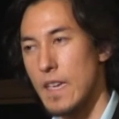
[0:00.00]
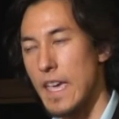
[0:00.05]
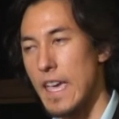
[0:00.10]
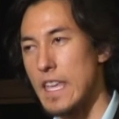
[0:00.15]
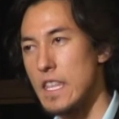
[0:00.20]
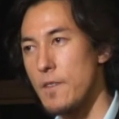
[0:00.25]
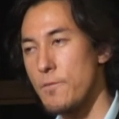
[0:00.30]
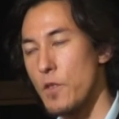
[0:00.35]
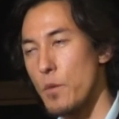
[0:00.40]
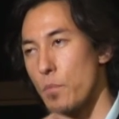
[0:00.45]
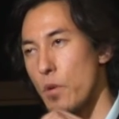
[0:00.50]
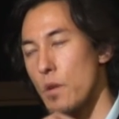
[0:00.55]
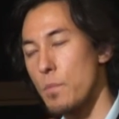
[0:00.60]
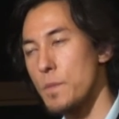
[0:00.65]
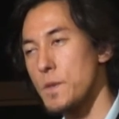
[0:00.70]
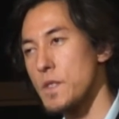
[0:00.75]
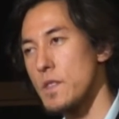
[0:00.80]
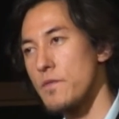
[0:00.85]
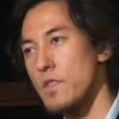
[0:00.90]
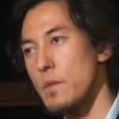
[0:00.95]
And if the
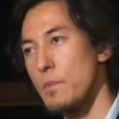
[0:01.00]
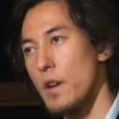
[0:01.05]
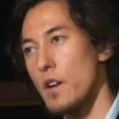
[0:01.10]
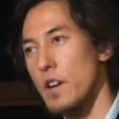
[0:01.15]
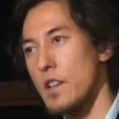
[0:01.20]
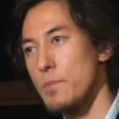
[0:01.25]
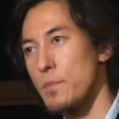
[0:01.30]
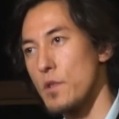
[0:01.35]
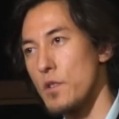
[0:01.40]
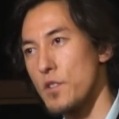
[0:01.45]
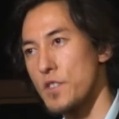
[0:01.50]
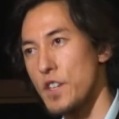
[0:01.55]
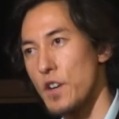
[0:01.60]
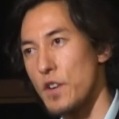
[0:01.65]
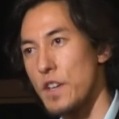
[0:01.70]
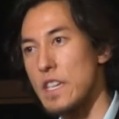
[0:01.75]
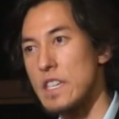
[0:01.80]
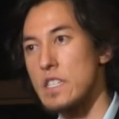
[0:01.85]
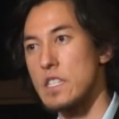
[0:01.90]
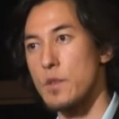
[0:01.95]
purpose of the American
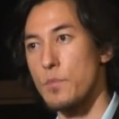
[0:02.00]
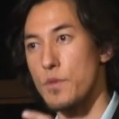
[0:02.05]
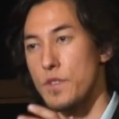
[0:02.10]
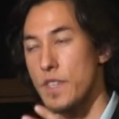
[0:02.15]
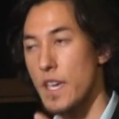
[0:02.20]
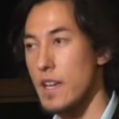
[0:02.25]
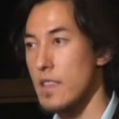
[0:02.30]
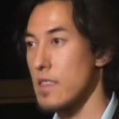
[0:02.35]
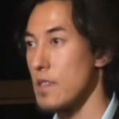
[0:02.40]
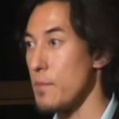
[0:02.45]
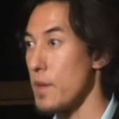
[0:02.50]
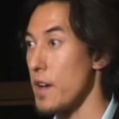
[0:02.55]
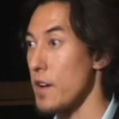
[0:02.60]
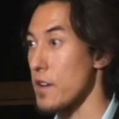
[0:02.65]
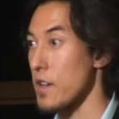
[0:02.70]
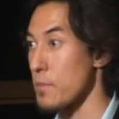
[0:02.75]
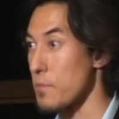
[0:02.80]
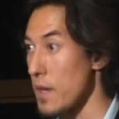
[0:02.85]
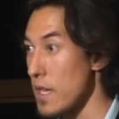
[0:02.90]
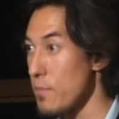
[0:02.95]
military is to protect the
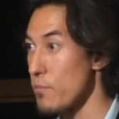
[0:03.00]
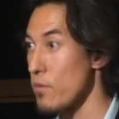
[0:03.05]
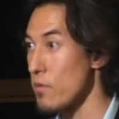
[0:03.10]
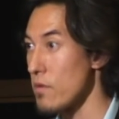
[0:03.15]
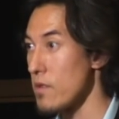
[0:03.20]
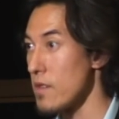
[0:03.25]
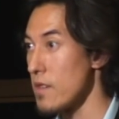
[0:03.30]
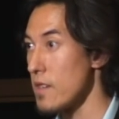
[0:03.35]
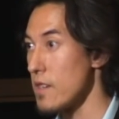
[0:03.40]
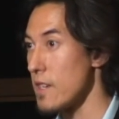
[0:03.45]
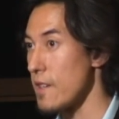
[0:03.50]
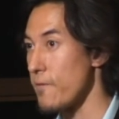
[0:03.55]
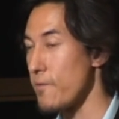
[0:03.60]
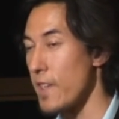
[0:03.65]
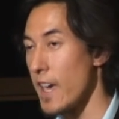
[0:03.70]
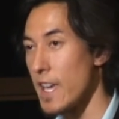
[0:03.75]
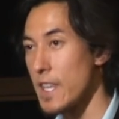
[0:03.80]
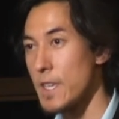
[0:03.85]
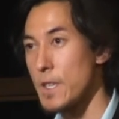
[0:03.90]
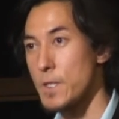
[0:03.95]
American people, if
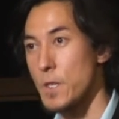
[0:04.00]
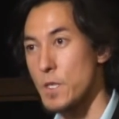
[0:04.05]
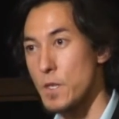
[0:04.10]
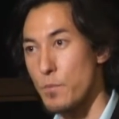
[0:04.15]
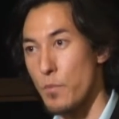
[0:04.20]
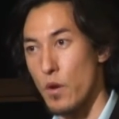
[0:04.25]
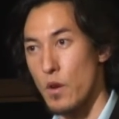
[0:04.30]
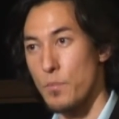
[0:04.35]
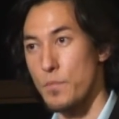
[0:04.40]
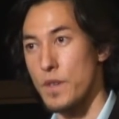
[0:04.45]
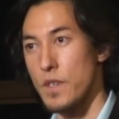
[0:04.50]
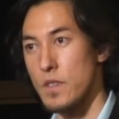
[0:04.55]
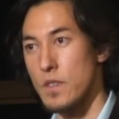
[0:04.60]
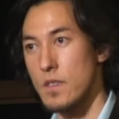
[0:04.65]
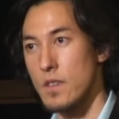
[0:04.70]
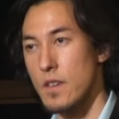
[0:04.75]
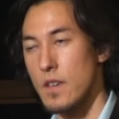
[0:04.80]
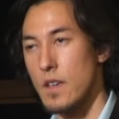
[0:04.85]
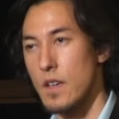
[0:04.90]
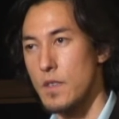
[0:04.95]
that is its
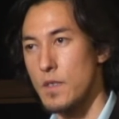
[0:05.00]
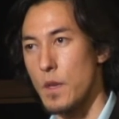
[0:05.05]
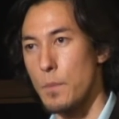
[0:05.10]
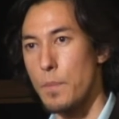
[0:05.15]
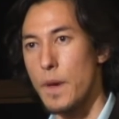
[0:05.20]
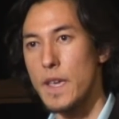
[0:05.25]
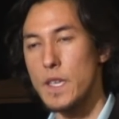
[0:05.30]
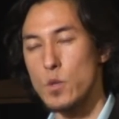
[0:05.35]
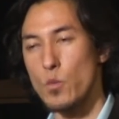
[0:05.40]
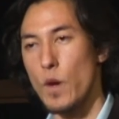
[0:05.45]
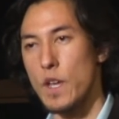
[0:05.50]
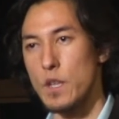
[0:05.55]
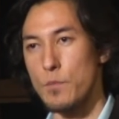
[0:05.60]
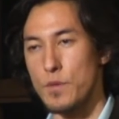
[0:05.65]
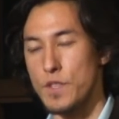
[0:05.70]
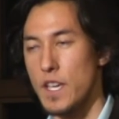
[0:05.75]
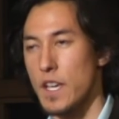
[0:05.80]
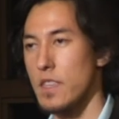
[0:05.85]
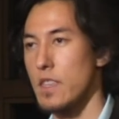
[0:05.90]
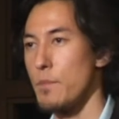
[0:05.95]
purpose, the best way to
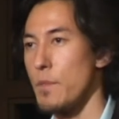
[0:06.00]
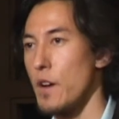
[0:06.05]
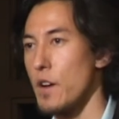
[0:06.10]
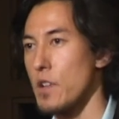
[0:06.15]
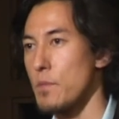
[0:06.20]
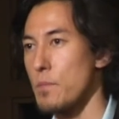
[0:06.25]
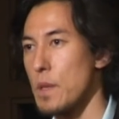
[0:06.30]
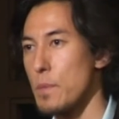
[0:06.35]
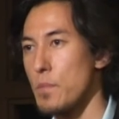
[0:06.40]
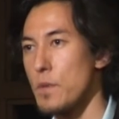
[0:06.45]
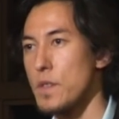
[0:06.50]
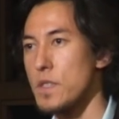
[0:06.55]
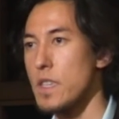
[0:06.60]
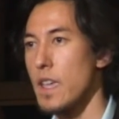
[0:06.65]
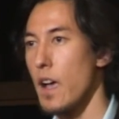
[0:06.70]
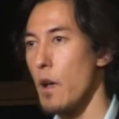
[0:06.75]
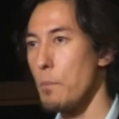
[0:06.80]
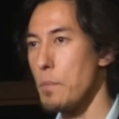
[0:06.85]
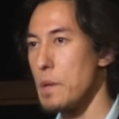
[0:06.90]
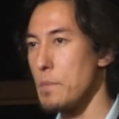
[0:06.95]
protect the American people is to
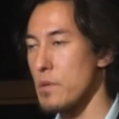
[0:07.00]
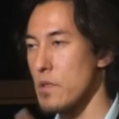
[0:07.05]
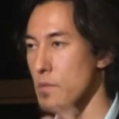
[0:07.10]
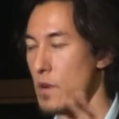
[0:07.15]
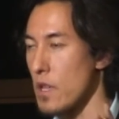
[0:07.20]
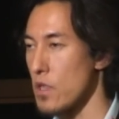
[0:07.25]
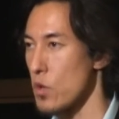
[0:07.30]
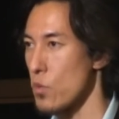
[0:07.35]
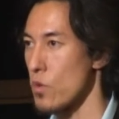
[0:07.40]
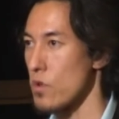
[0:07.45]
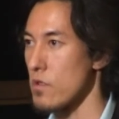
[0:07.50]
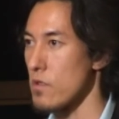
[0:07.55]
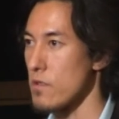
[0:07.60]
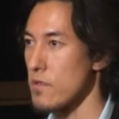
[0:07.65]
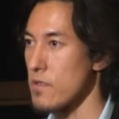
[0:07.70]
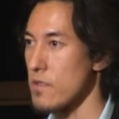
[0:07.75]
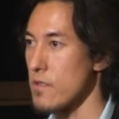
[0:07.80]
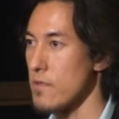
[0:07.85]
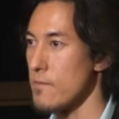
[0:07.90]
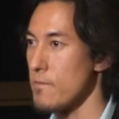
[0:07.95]
help people around the world.
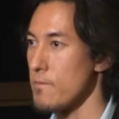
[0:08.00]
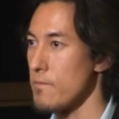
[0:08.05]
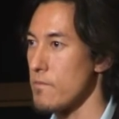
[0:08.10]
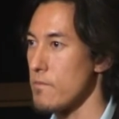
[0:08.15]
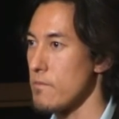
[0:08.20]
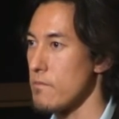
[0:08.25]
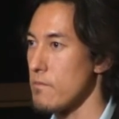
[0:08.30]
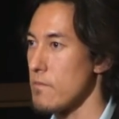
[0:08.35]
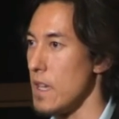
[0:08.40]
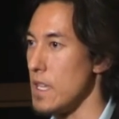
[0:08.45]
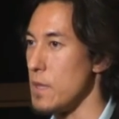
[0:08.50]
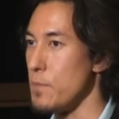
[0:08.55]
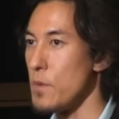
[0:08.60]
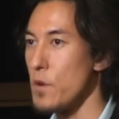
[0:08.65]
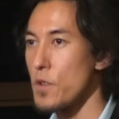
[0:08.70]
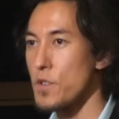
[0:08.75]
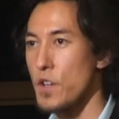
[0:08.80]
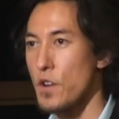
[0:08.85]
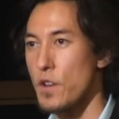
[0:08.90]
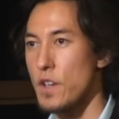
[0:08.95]
And the
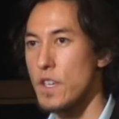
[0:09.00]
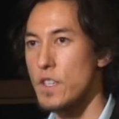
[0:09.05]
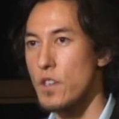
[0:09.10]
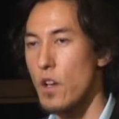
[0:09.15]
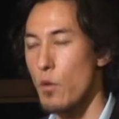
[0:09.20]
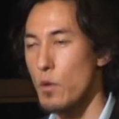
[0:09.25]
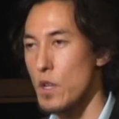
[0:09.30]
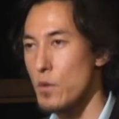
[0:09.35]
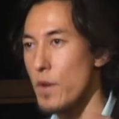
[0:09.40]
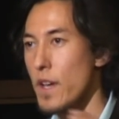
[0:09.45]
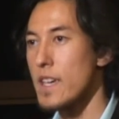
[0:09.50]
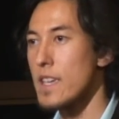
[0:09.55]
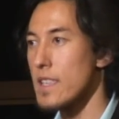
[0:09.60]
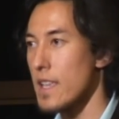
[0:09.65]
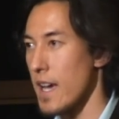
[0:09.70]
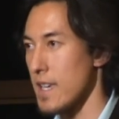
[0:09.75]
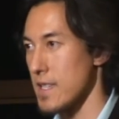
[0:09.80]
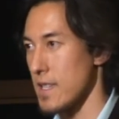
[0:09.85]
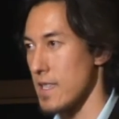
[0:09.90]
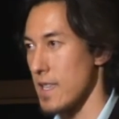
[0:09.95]
military is already
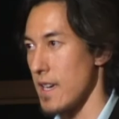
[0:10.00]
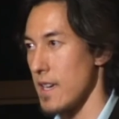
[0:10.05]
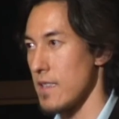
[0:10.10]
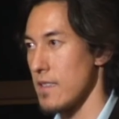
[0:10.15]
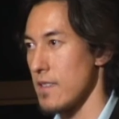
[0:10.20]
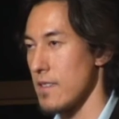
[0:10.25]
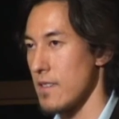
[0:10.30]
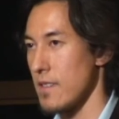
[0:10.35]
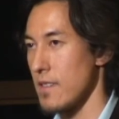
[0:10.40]
recognizing that.